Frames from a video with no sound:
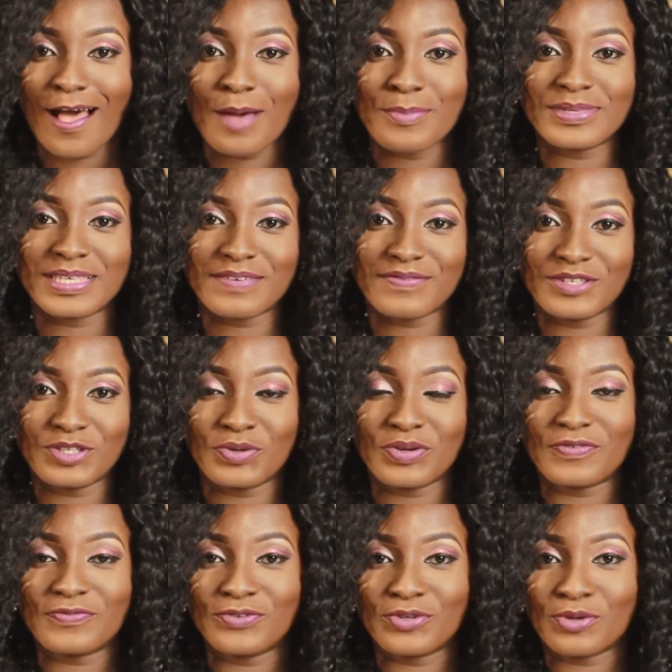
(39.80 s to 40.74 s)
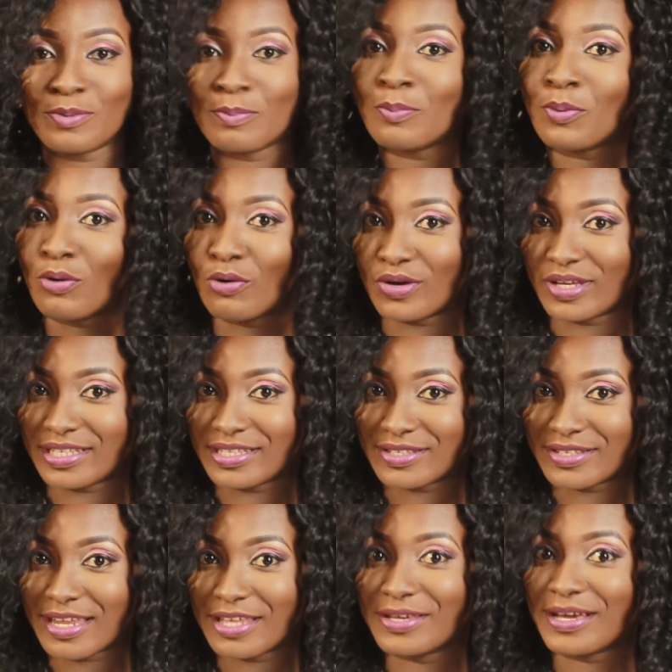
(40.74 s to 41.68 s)
I'll be giving you a few
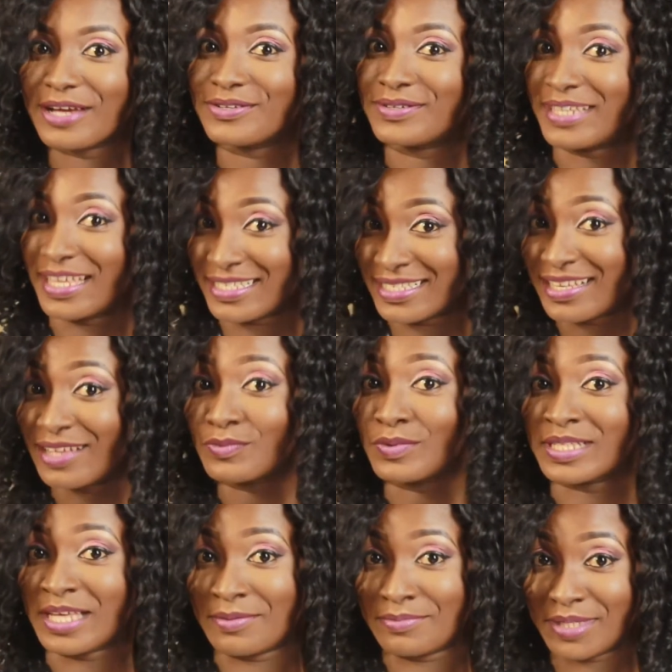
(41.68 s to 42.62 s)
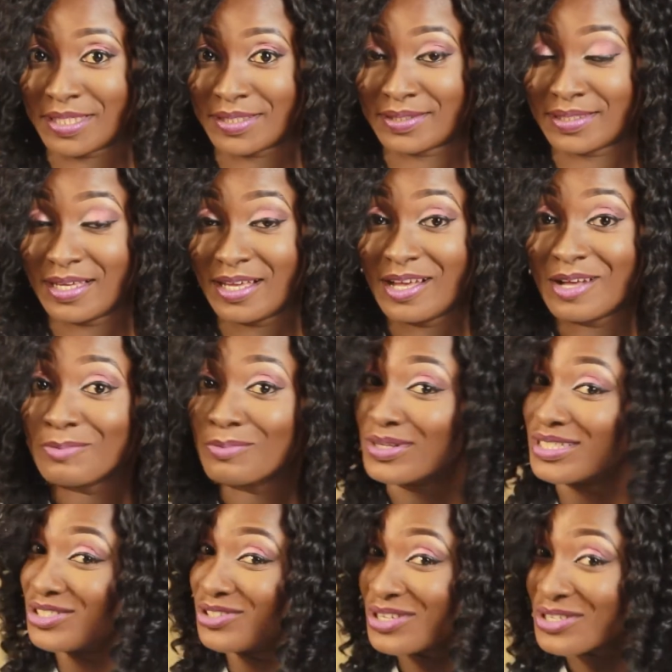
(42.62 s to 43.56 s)
points so that you can understand what I mean.
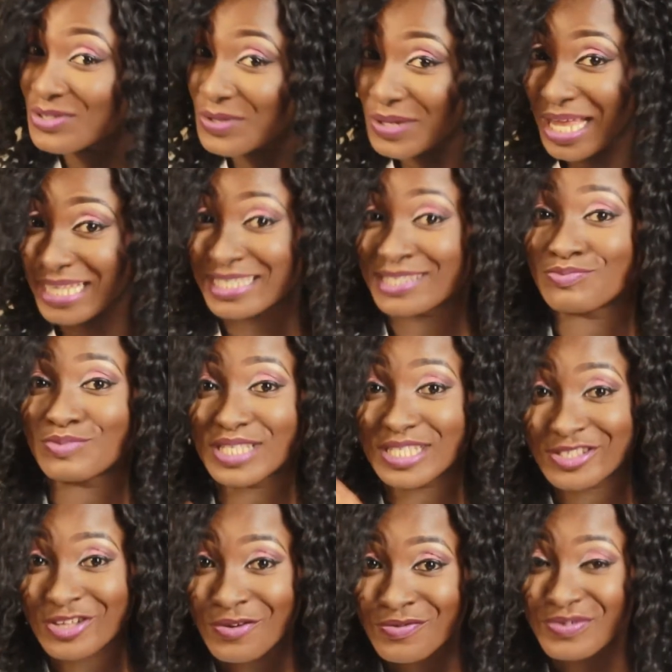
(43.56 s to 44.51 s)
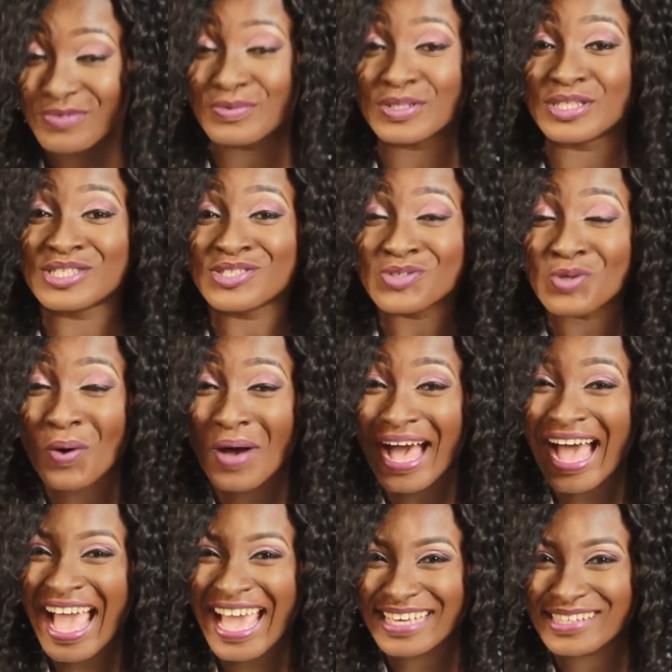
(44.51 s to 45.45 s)
But just know that it means loving with your
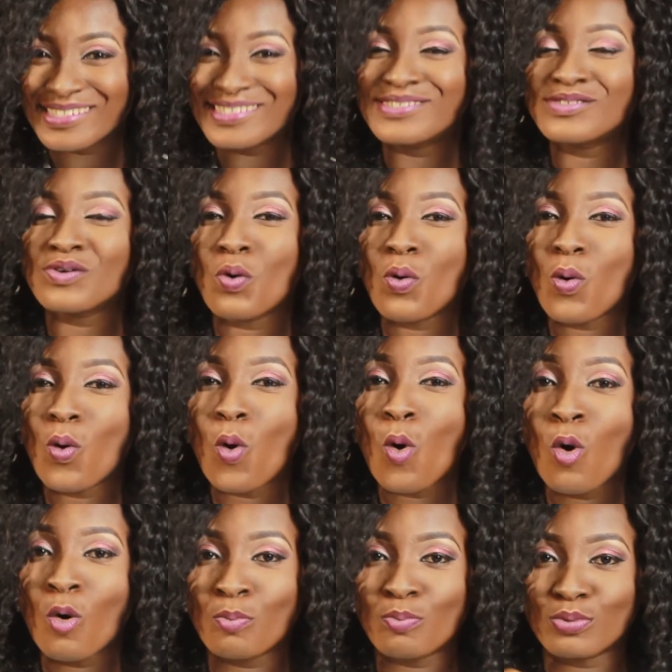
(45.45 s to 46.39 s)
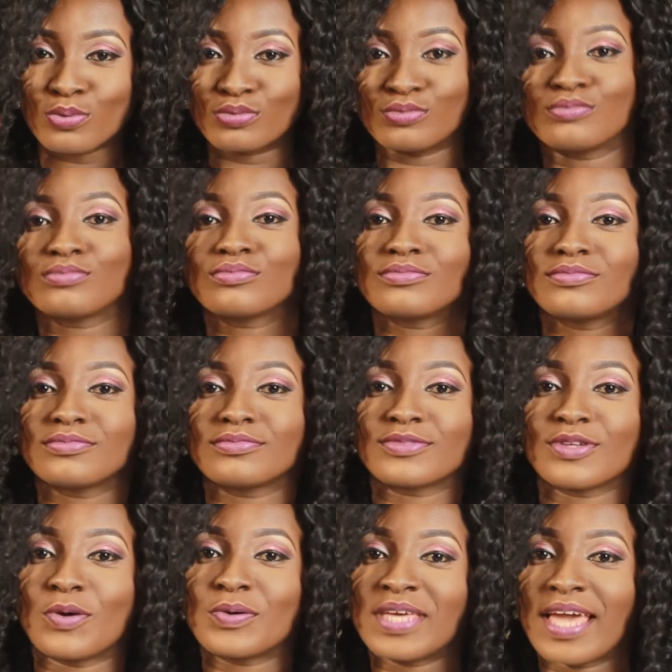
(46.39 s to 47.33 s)
eyes open.
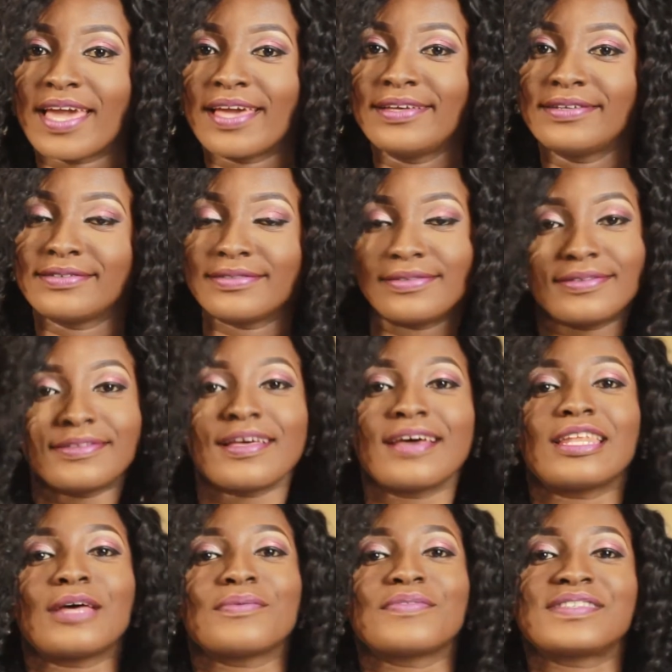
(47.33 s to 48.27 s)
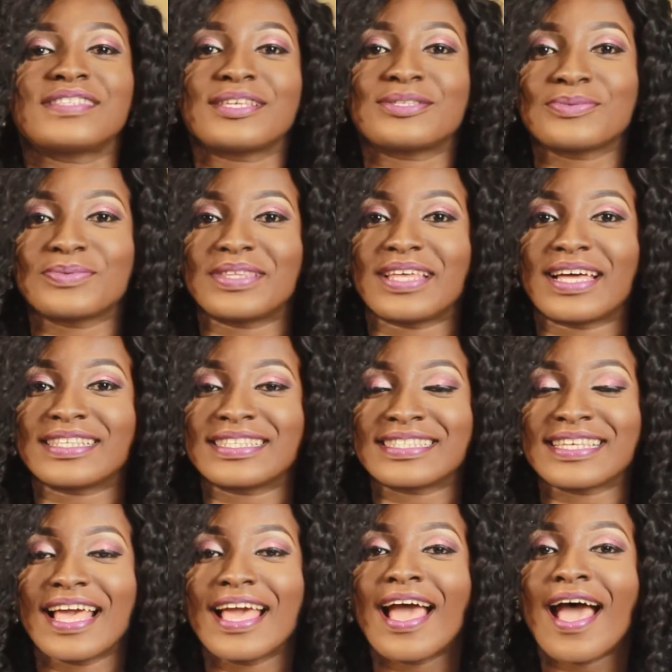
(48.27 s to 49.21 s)
Okay? Now that we've settled
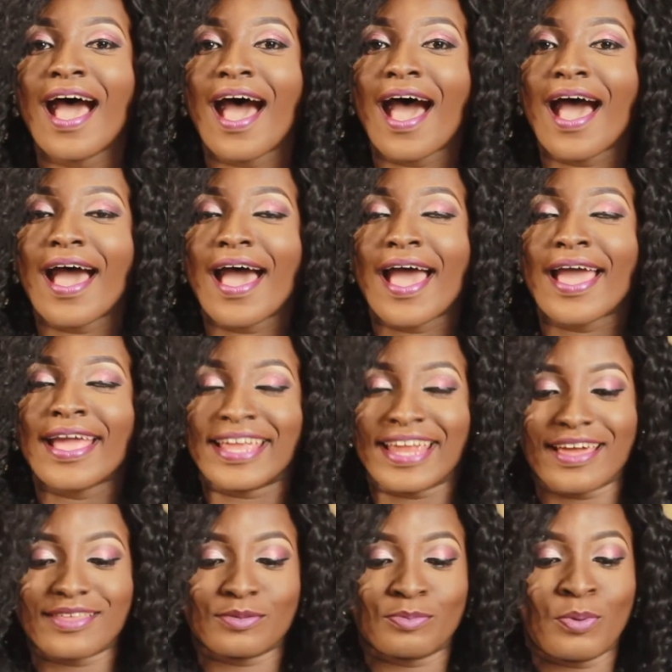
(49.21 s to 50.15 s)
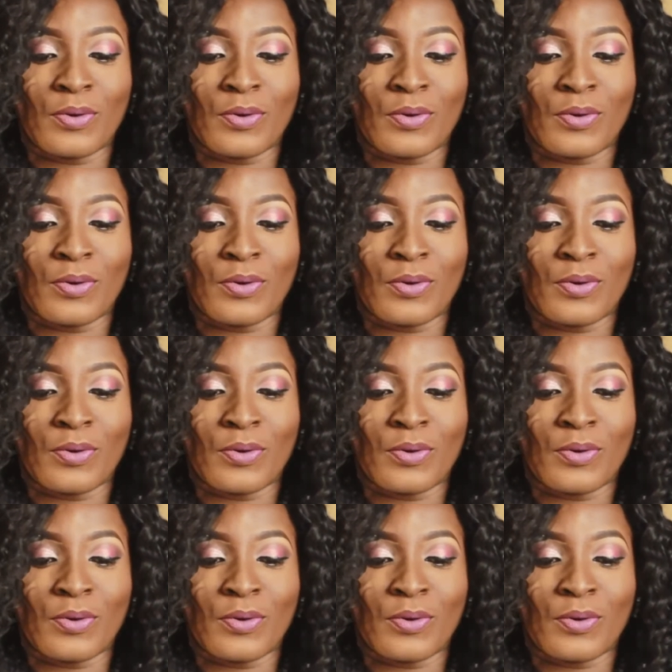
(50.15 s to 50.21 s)
that, here are the